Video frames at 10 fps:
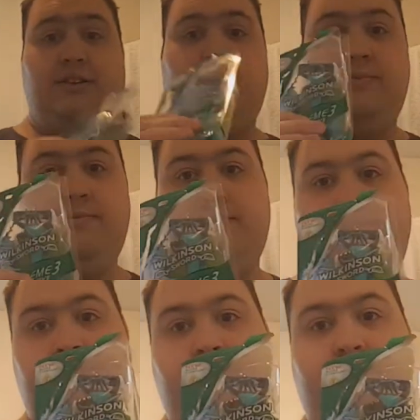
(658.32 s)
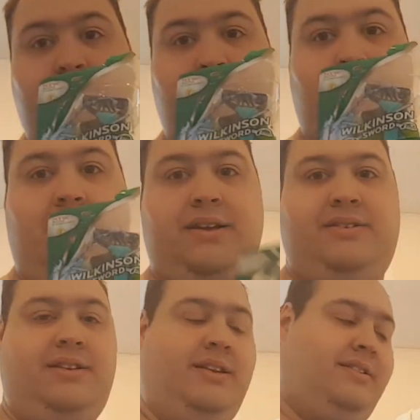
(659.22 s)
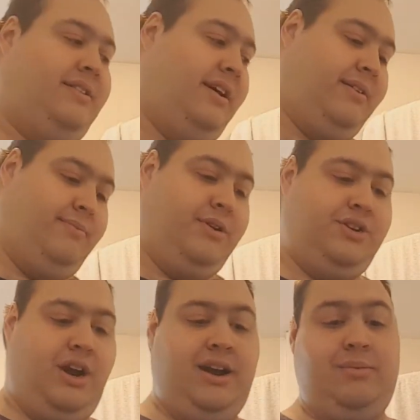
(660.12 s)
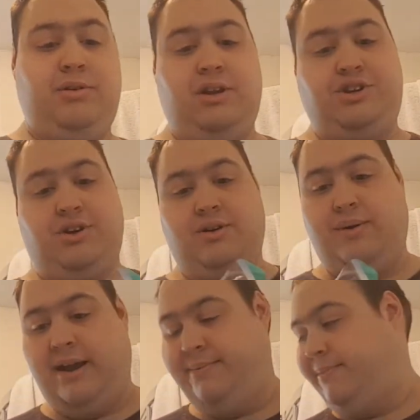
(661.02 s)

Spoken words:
of the blades in this thing, which I am going to chuck away.